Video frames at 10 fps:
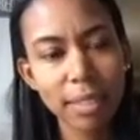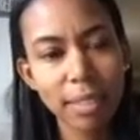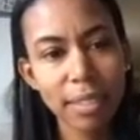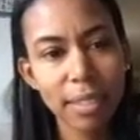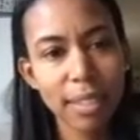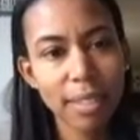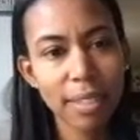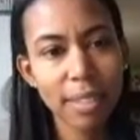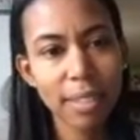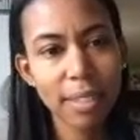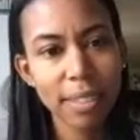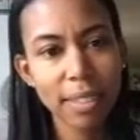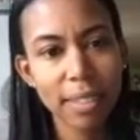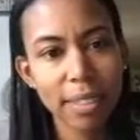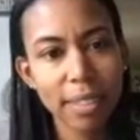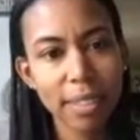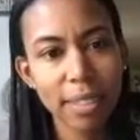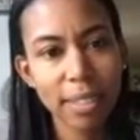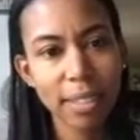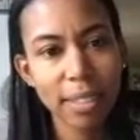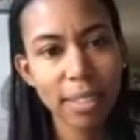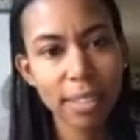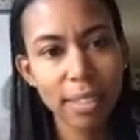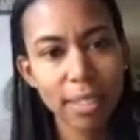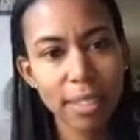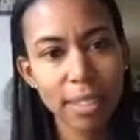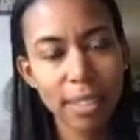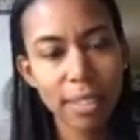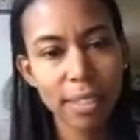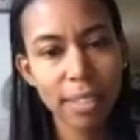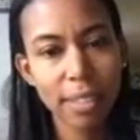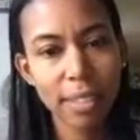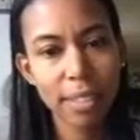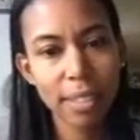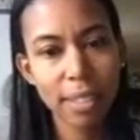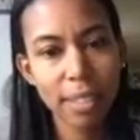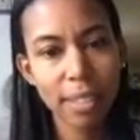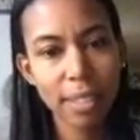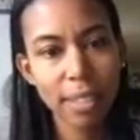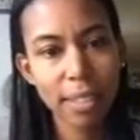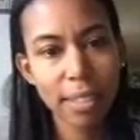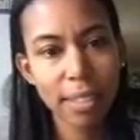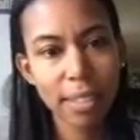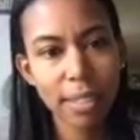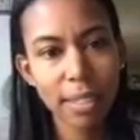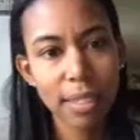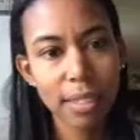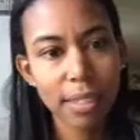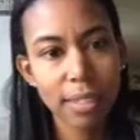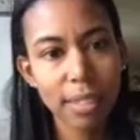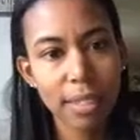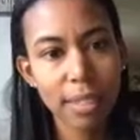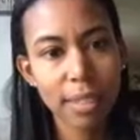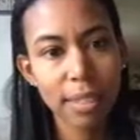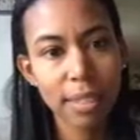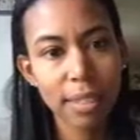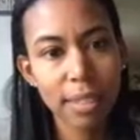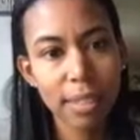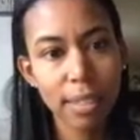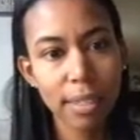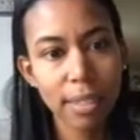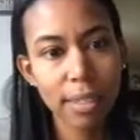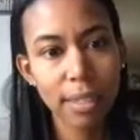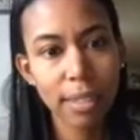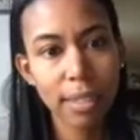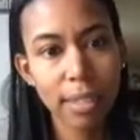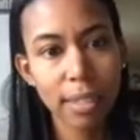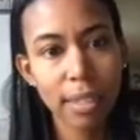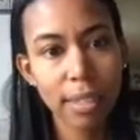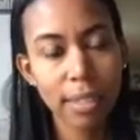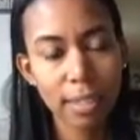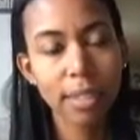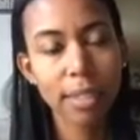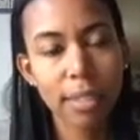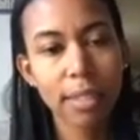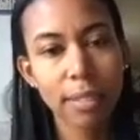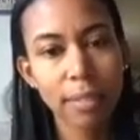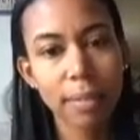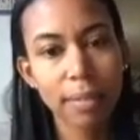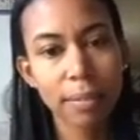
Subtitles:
[no speech]